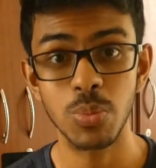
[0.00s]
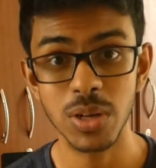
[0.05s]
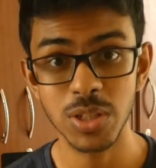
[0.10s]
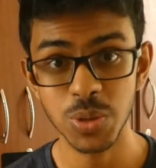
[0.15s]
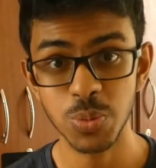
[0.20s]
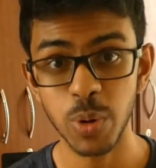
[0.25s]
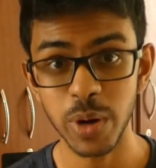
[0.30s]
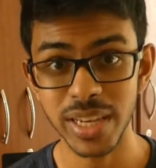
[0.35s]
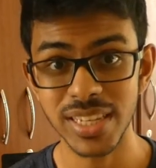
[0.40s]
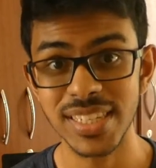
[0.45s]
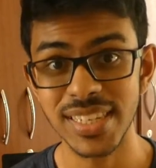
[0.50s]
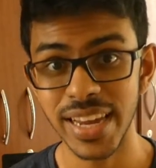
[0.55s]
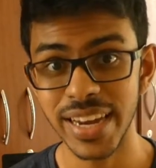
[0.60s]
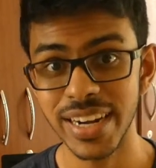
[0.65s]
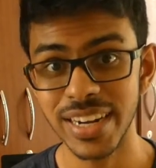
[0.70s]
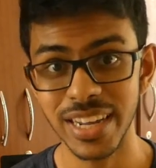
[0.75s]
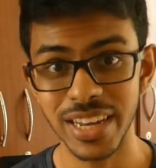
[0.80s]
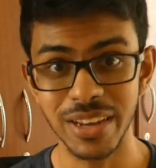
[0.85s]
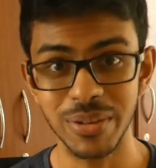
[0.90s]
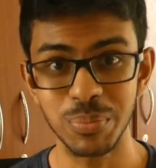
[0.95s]
much more
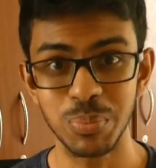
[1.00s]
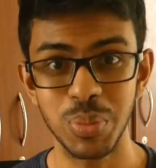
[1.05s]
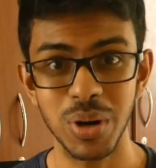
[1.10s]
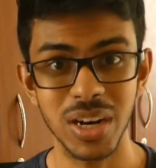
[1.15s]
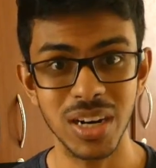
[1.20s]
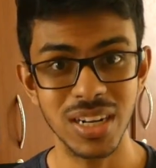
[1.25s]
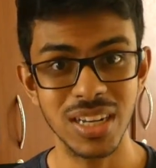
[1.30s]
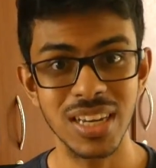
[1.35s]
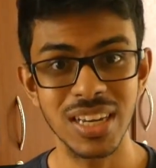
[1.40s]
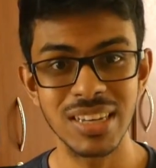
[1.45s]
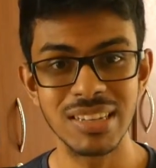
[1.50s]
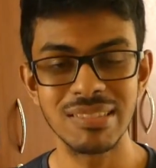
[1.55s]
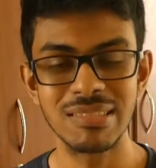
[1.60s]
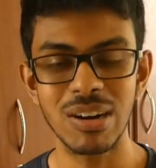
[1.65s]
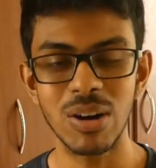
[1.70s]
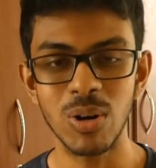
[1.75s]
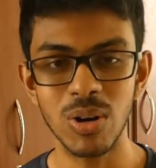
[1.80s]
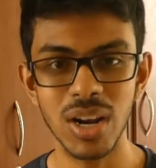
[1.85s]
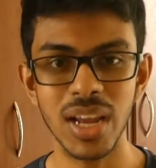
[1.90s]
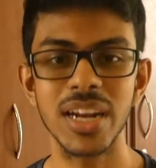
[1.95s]
exciting, but
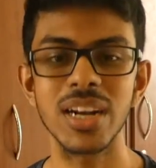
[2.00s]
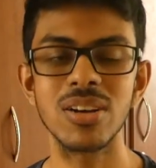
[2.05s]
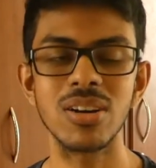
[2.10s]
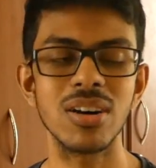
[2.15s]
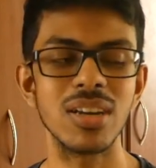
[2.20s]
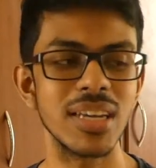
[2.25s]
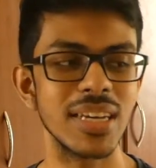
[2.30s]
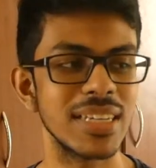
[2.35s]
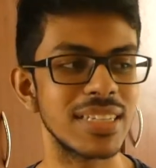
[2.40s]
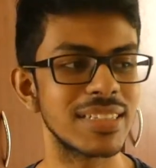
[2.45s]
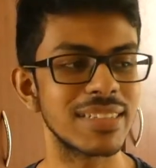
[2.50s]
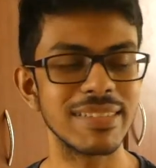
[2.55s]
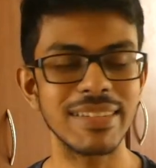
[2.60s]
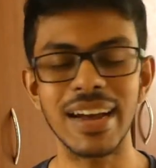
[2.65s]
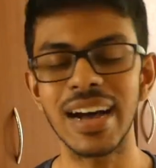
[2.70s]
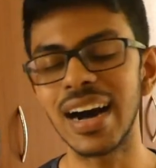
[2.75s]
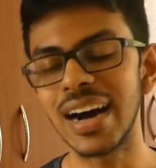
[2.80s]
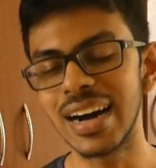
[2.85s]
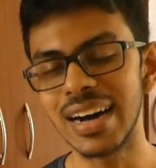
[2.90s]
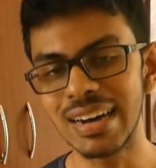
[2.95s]
online college,
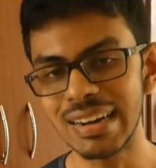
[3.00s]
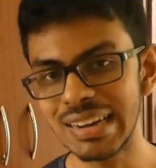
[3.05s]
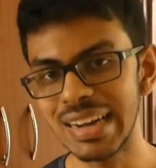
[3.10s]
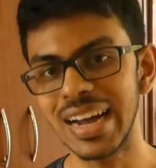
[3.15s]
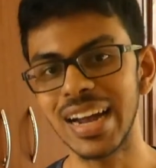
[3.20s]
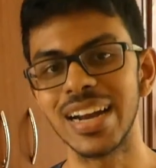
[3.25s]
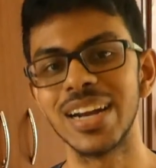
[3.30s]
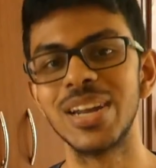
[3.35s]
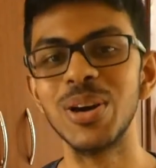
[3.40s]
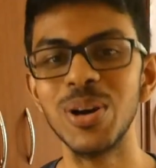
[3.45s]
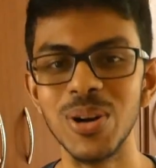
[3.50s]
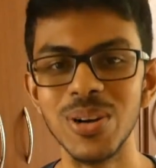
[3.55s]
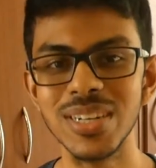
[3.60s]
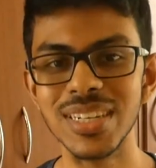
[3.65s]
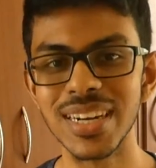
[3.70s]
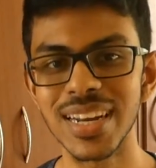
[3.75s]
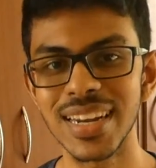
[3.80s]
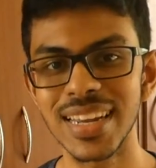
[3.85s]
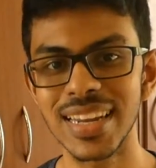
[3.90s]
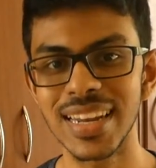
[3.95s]
I don't
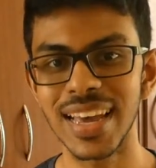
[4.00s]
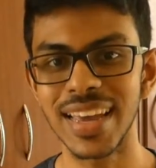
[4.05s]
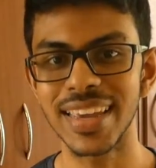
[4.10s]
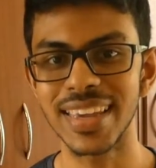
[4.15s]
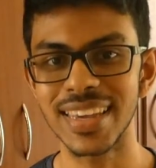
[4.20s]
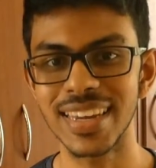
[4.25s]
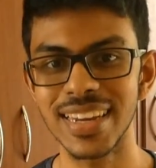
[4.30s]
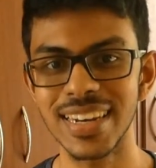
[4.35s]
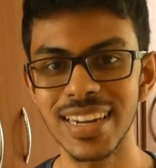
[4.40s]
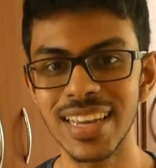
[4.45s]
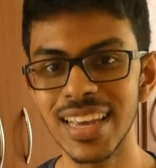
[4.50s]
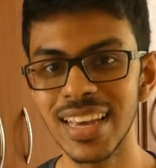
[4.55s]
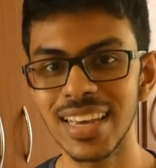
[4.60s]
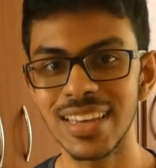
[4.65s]
really like it.